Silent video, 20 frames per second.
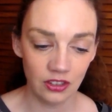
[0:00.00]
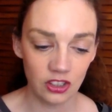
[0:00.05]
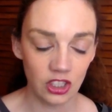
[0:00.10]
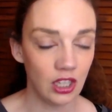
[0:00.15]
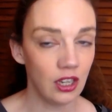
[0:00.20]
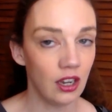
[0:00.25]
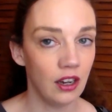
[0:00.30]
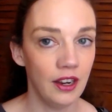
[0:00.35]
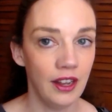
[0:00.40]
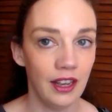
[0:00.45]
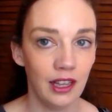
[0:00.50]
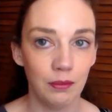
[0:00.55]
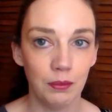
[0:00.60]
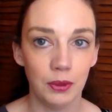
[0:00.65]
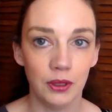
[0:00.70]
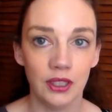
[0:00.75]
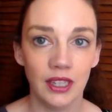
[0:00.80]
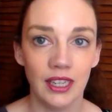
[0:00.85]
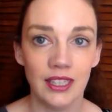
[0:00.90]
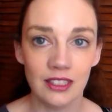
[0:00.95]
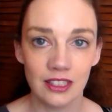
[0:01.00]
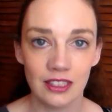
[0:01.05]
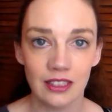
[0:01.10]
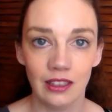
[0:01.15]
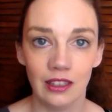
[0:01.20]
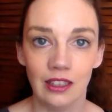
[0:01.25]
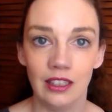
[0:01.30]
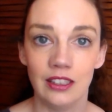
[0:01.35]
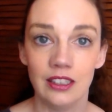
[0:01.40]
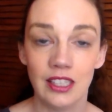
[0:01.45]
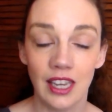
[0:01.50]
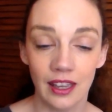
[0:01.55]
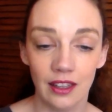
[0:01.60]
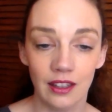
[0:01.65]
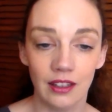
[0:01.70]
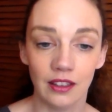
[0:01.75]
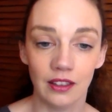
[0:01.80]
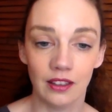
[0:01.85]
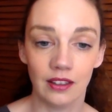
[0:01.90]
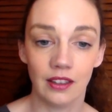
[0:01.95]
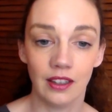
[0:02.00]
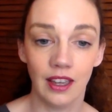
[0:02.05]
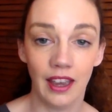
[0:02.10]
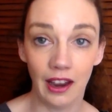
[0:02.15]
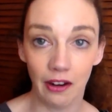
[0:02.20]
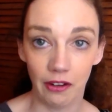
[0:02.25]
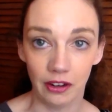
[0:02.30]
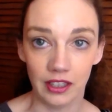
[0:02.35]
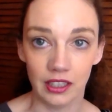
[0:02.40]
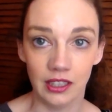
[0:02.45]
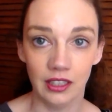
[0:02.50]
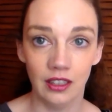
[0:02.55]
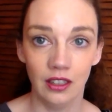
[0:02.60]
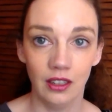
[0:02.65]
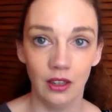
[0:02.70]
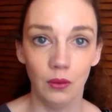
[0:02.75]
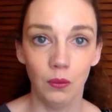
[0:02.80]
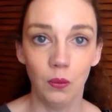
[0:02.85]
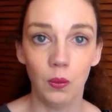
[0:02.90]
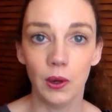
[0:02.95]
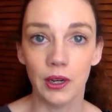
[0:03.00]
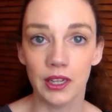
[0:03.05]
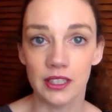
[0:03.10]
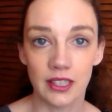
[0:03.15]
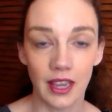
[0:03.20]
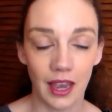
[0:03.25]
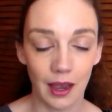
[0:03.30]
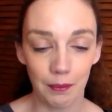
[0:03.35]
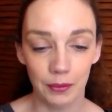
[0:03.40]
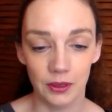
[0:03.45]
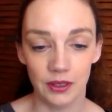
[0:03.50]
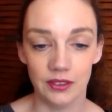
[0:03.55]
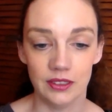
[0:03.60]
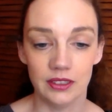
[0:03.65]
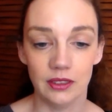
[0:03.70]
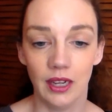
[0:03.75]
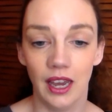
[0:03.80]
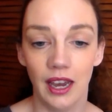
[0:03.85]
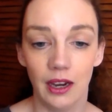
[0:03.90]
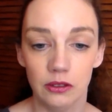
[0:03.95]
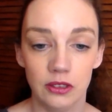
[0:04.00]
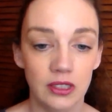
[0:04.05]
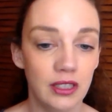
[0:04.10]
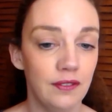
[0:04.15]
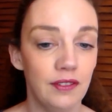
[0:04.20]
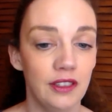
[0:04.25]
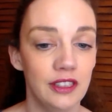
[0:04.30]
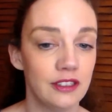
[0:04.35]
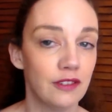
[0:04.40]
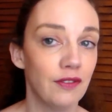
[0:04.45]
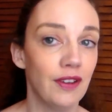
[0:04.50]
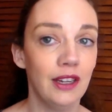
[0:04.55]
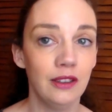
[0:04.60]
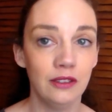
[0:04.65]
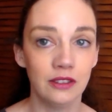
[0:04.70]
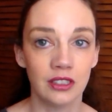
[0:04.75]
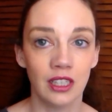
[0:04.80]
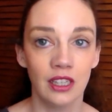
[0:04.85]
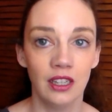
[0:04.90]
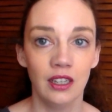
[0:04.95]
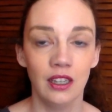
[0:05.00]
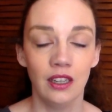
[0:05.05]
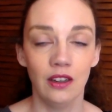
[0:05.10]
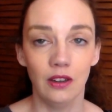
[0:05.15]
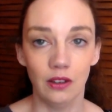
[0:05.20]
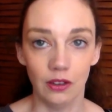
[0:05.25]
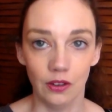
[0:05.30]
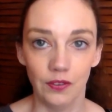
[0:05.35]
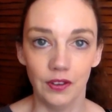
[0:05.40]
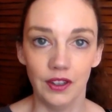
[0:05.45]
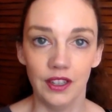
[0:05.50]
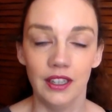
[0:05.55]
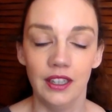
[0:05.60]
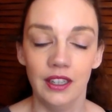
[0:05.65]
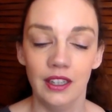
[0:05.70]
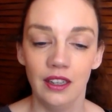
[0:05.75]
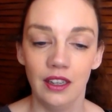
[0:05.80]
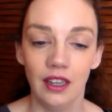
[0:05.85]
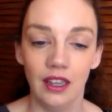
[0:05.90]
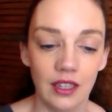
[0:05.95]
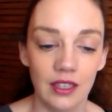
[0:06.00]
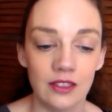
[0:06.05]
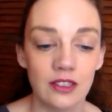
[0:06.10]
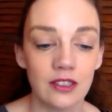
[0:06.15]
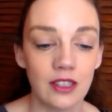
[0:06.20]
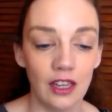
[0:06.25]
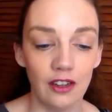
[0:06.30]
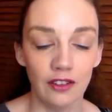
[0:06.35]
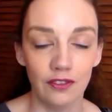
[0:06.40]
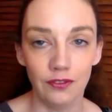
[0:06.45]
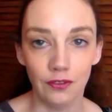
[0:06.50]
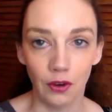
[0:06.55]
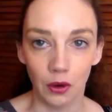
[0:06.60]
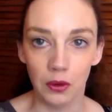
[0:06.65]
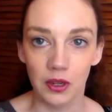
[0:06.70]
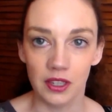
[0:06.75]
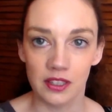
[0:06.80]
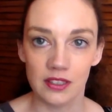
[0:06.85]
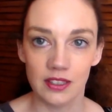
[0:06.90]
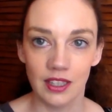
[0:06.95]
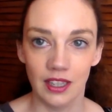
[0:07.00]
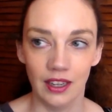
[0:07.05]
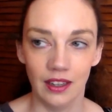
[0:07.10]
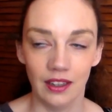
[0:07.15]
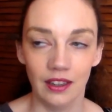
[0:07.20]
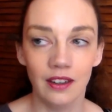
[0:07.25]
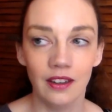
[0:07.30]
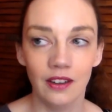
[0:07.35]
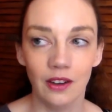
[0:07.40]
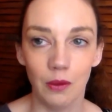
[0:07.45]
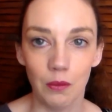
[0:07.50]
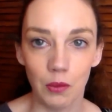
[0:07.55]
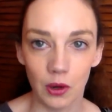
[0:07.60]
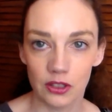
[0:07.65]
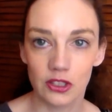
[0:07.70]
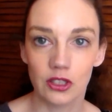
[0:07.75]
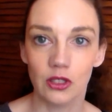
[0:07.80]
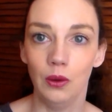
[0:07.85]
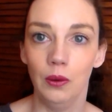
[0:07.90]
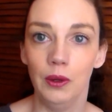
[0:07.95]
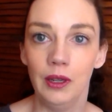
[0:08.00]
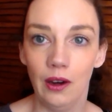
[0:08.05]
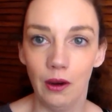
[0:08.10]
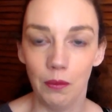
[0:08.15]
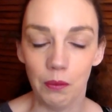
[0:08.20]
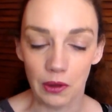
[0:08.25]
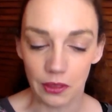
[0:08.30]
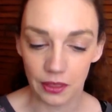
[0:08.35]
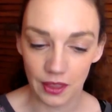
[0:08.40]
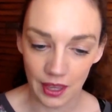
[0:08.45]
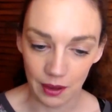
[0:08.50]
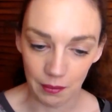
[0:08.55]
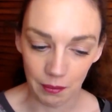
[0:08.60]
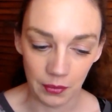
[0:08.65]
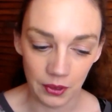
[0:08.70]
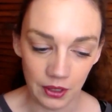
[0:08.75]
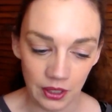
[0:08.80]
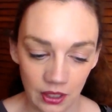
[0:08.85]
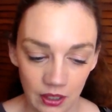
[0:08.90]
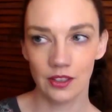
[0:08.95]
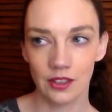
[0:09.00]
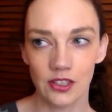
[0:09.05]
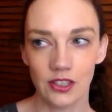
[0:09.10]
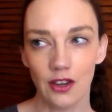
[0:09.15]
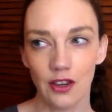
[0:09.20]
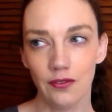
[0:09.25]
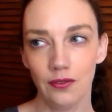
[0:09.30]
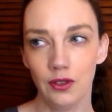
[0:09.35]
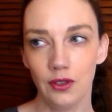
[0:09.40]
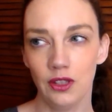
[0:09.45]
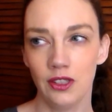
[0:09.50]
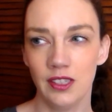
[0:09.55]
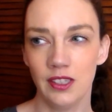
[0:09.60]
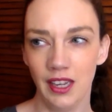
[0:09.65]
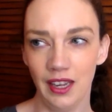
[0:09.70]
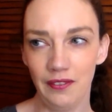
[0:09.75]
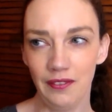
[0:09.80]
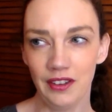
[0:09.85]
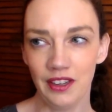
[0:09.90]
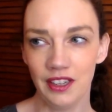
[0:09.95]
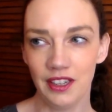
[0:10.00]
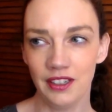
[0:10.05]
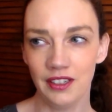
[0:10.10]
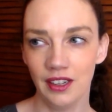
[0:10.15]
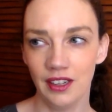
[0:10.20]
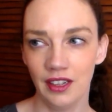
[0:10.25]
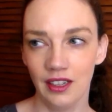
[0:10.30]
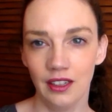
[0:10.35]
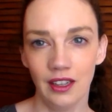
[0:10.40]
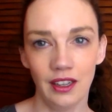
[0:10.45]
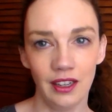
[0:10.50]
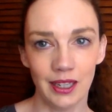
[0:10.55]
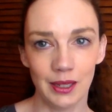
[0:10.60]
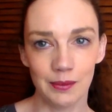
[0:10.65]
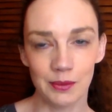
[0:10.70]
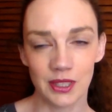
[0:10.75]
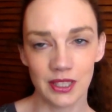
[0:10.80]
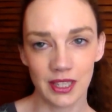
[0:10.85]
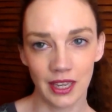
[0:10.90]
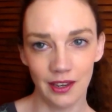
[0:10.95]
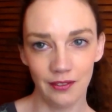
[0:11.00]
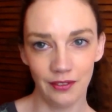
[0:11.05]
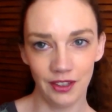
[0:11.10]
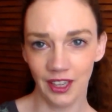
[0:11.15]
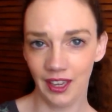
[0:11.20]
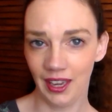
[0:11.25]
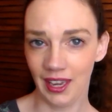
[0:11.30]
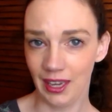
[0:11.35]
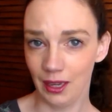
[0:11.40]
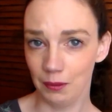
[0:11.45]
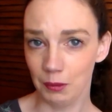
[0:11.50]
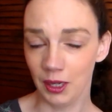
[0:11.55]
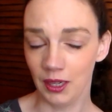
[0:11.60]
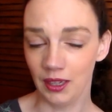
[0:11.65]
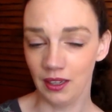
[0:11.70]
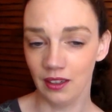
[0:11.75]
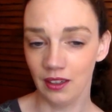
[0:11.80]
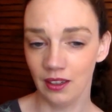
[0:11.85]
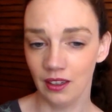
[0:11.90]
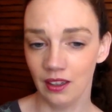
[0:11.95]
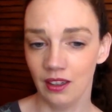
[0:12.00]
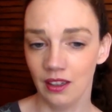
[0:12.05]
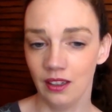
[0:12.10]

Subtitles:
she can't help but instantly tell Carrie what has happened and how David has found Oliver, instead of focusing on what's going on with them. The stuff with David saving Amy